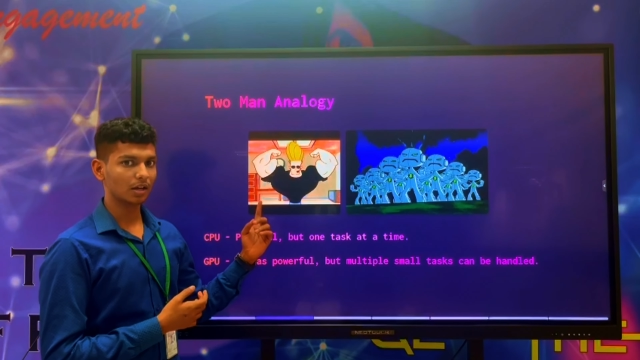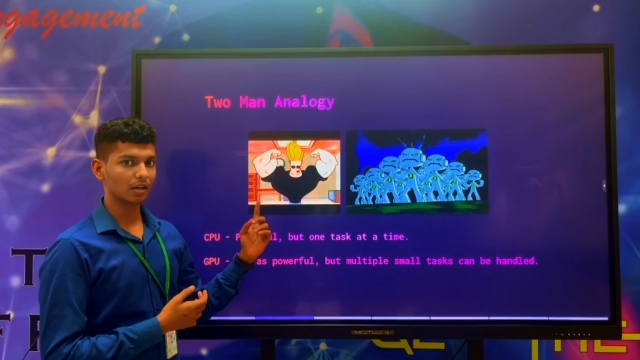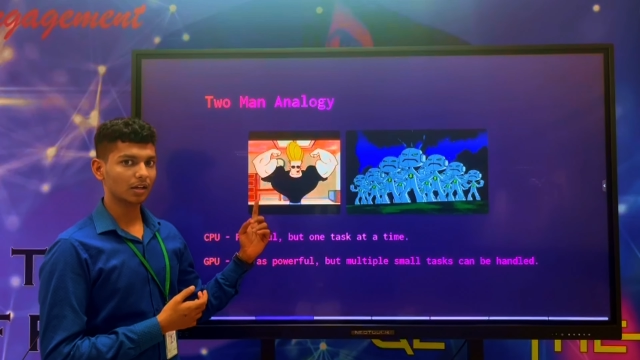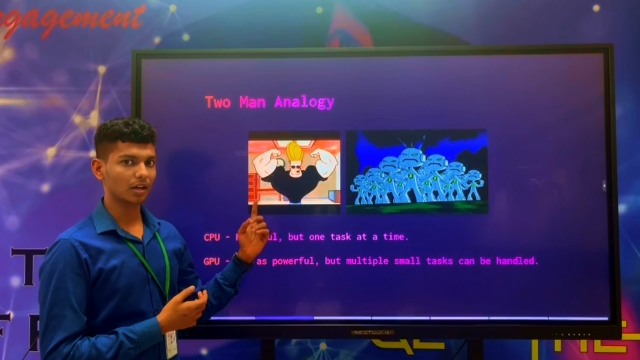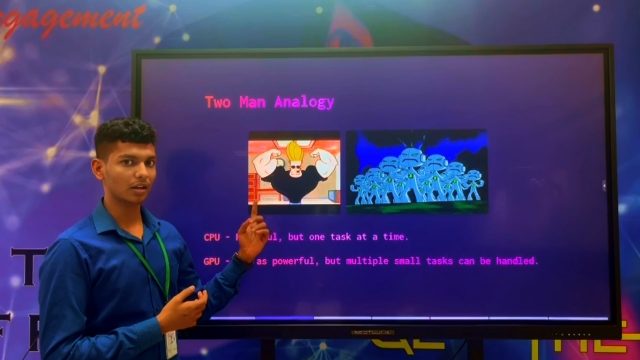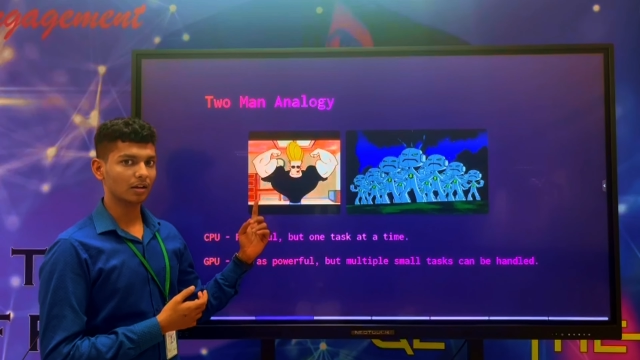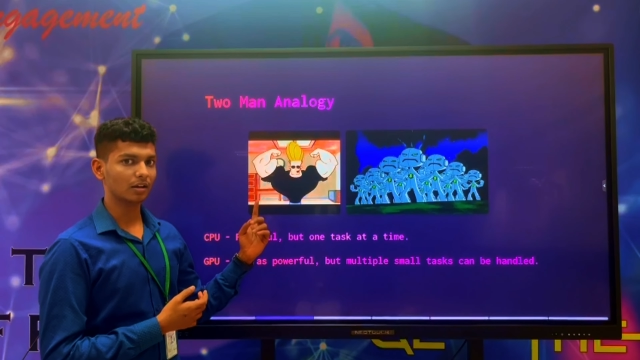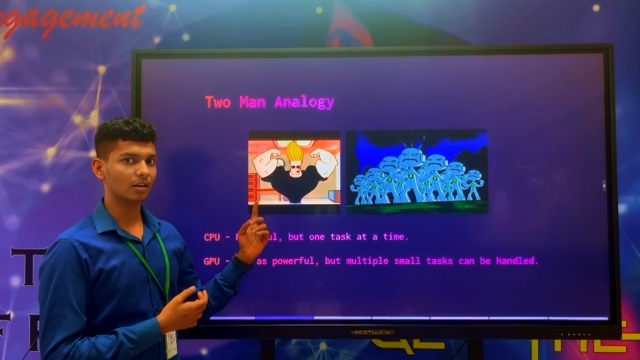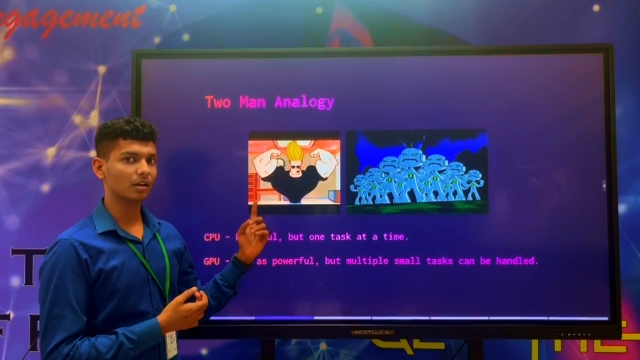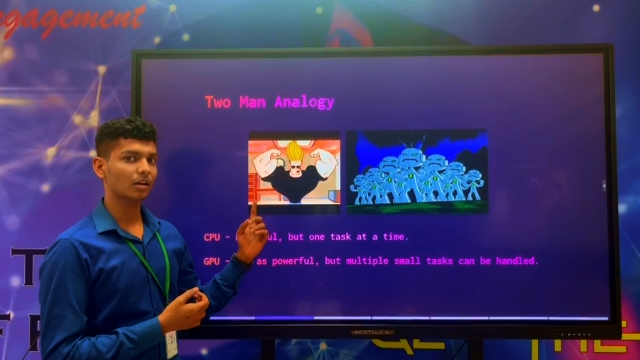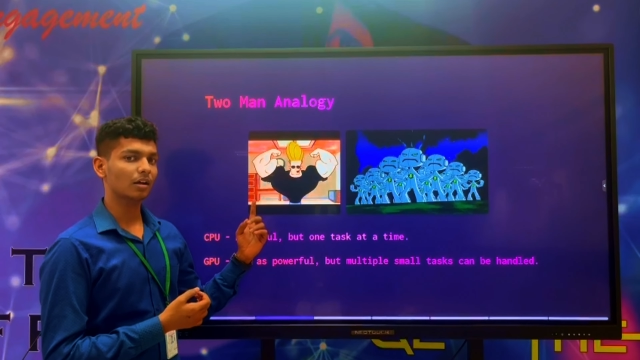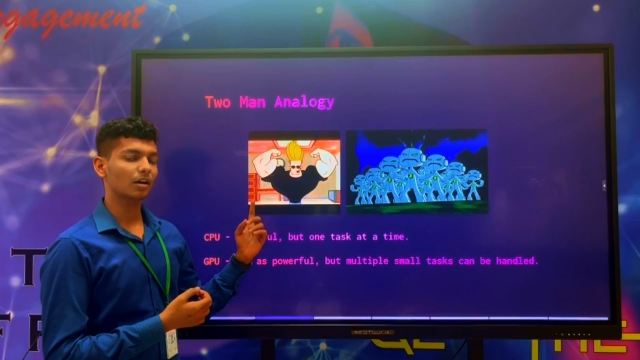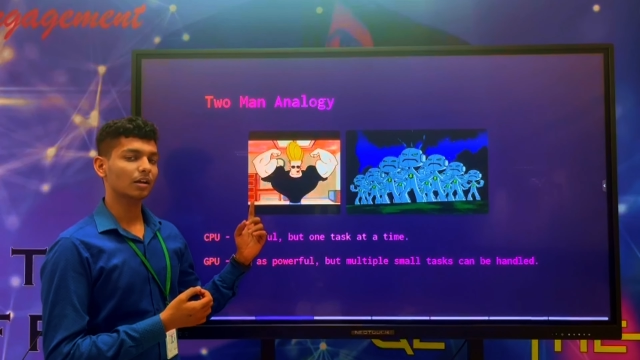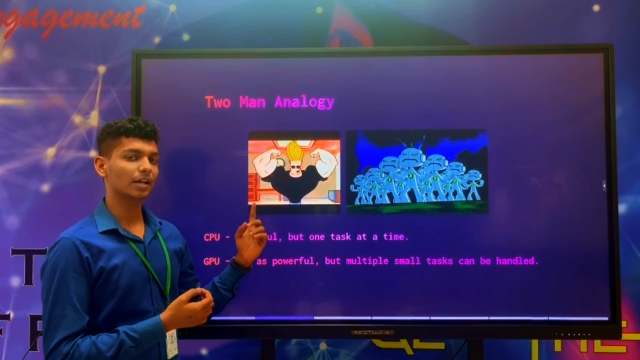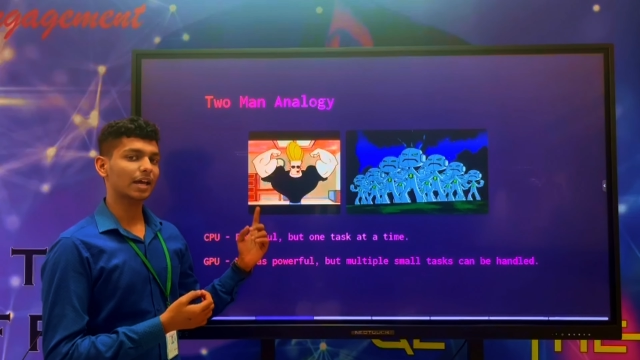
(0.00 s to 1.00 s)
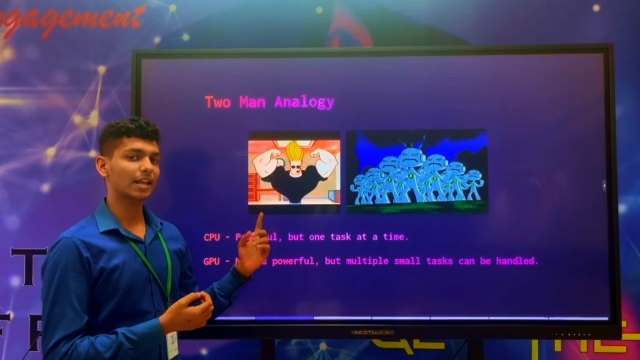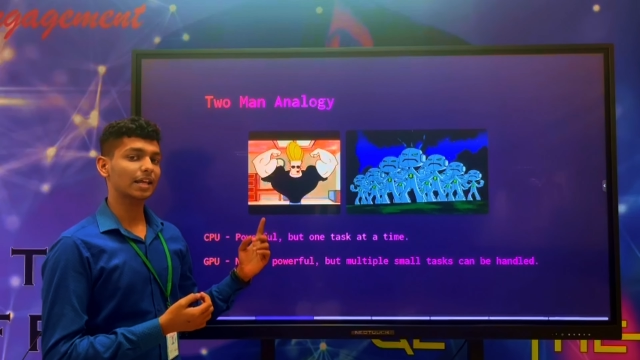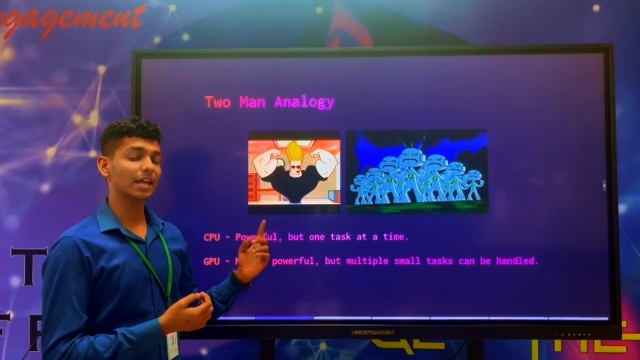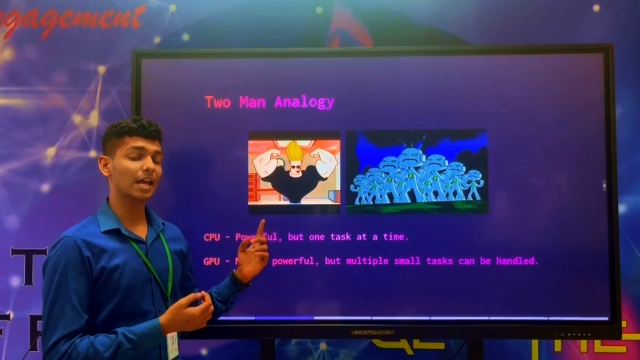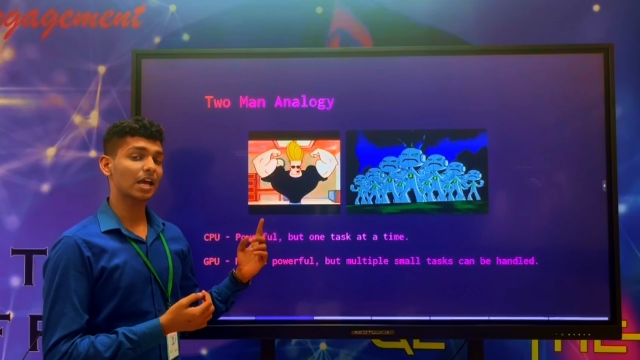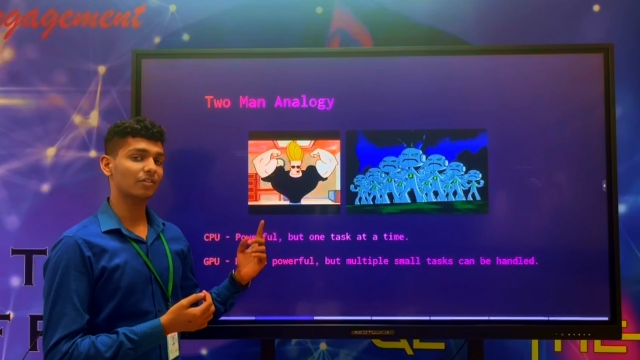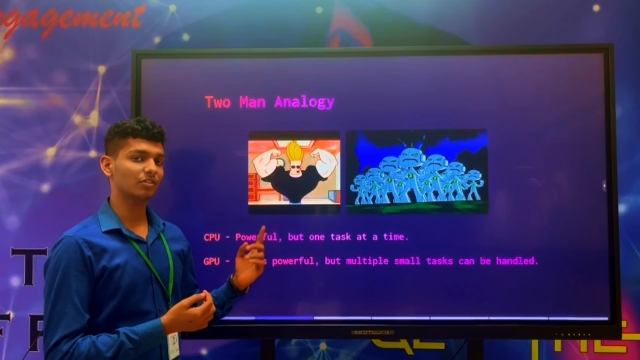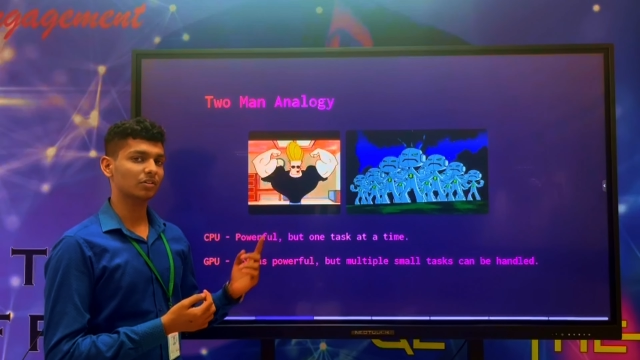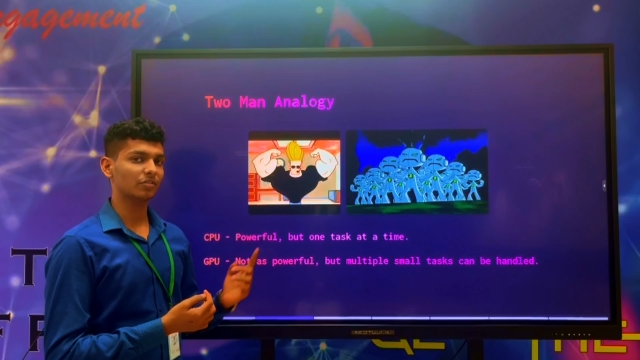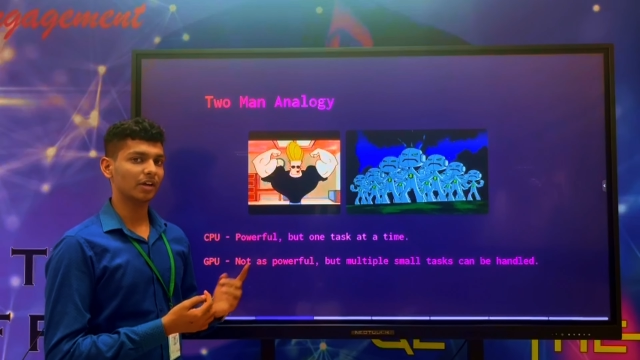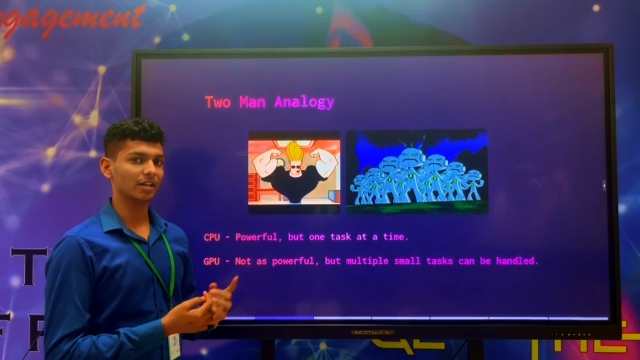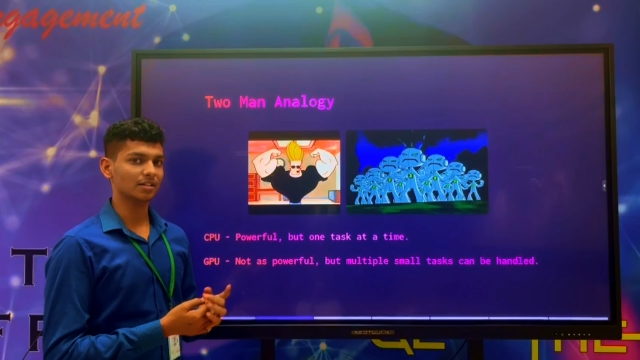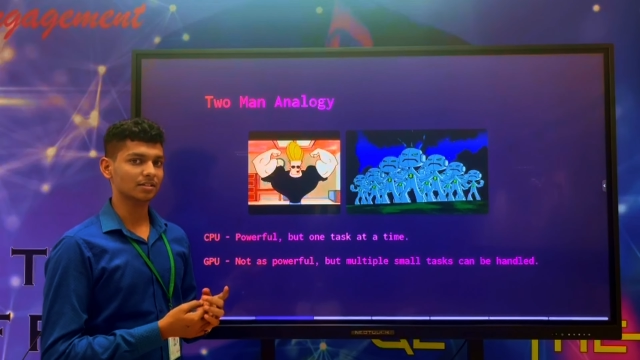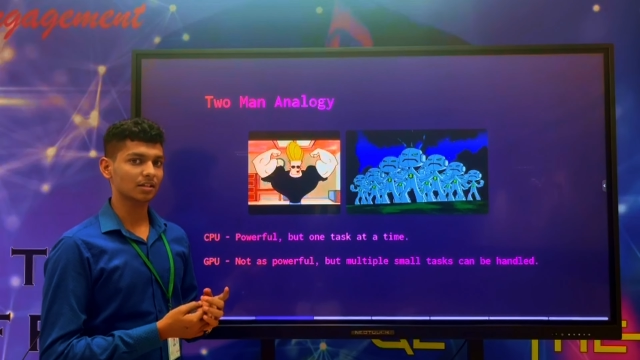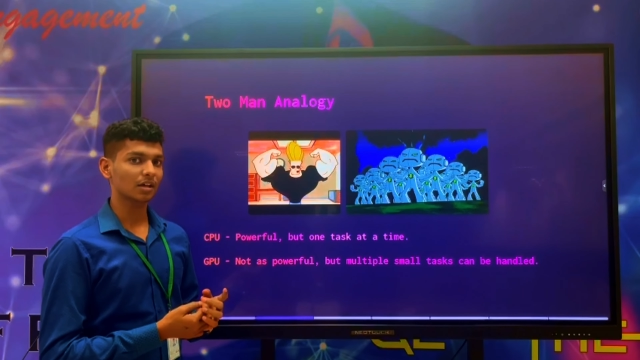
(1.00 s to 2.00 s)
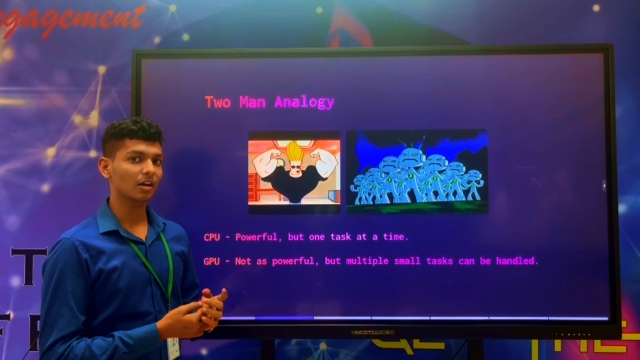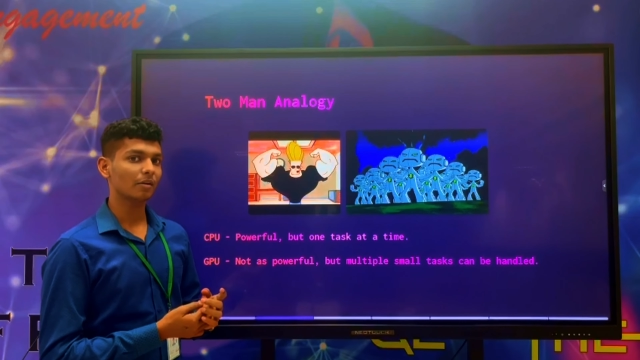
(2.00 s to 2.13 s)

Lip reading: can carry heavy weights,